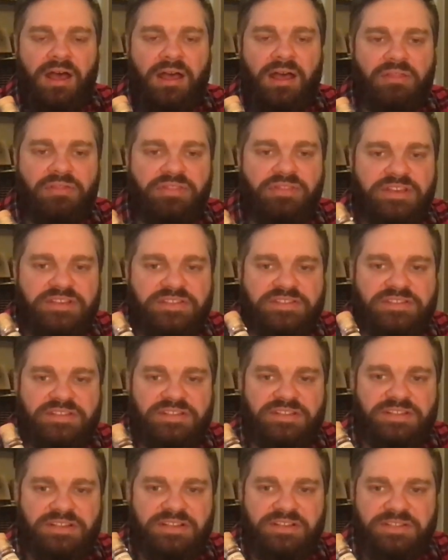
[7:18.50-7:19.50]
this
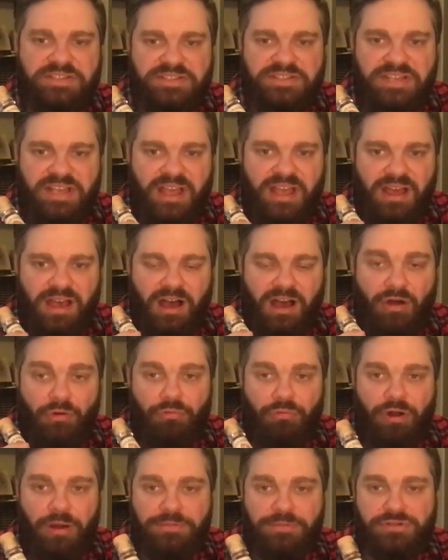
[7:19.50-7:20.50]
is a
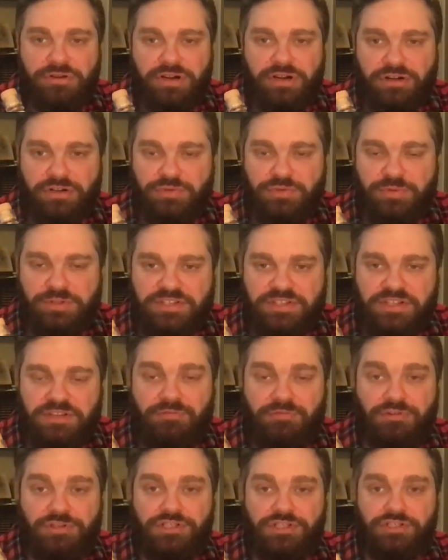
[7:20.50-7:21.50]
rum drinker's whiskey
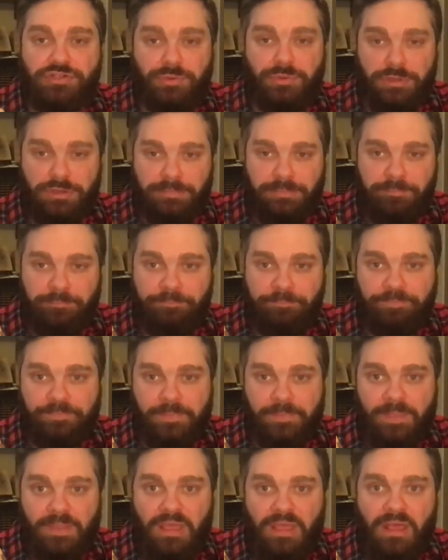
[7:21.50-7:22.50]
for sure.
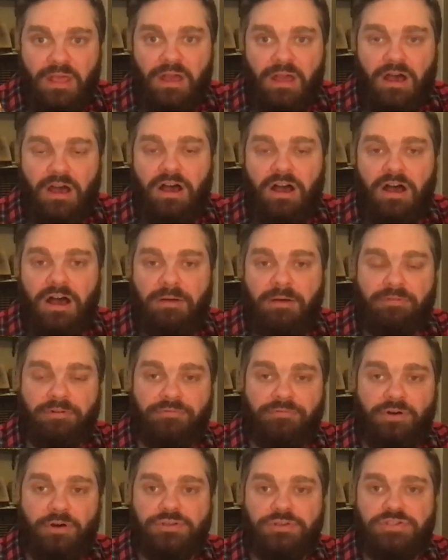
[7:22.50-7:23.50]
For
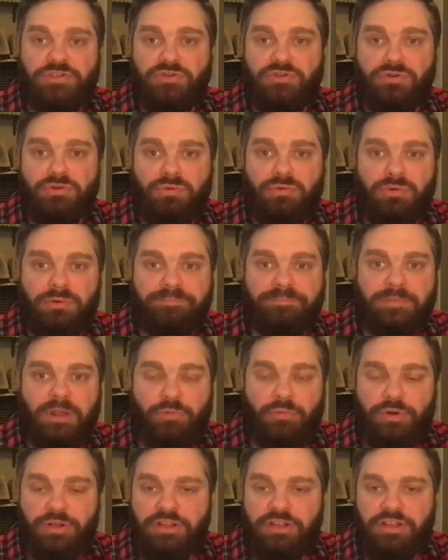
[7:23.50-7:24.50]
folks who are
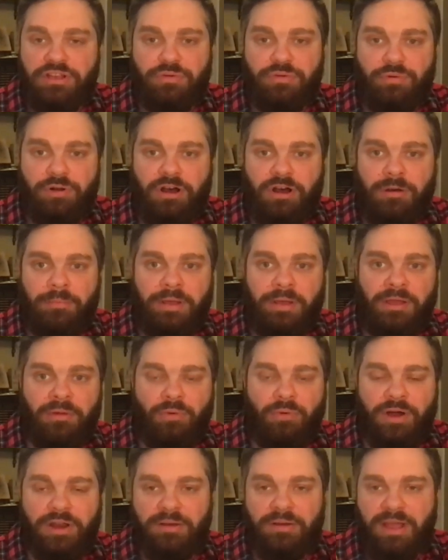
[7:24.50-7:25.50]
really into rum and
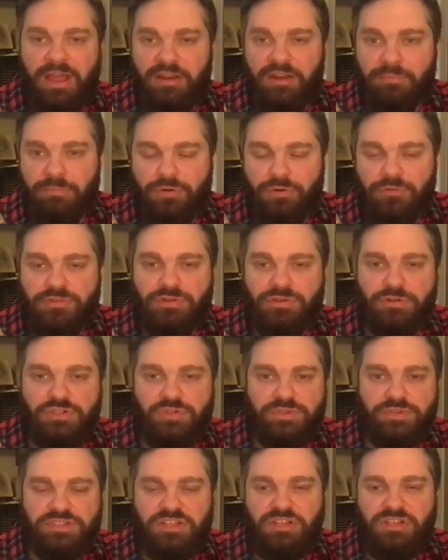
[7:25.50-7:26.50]
want to kind of move towards
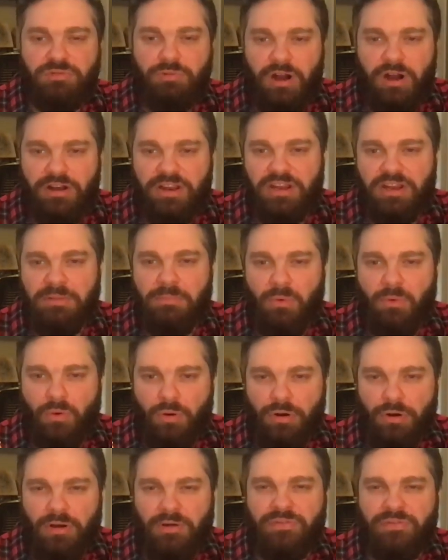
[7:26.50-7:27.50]
whiskey, you are getting
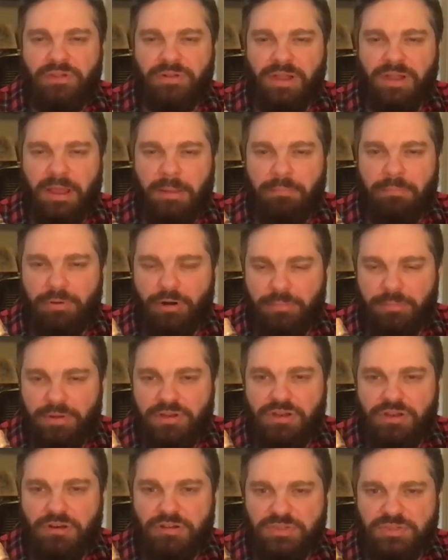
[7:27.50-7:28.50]
more of the like bourbon
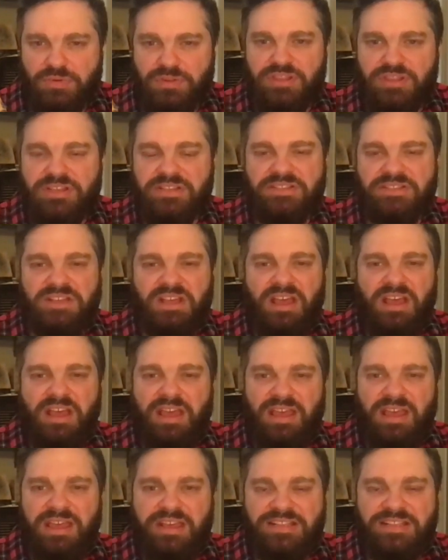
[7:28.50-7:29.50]
notes with this.
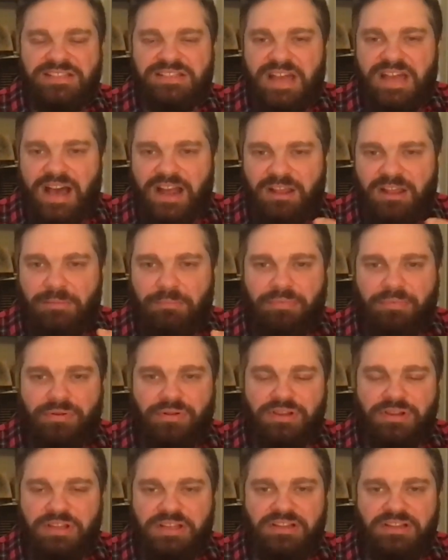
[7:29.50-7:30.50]
It's not
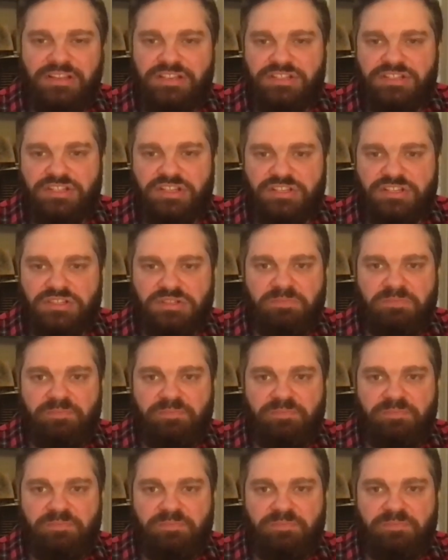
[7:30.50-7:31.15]
completely just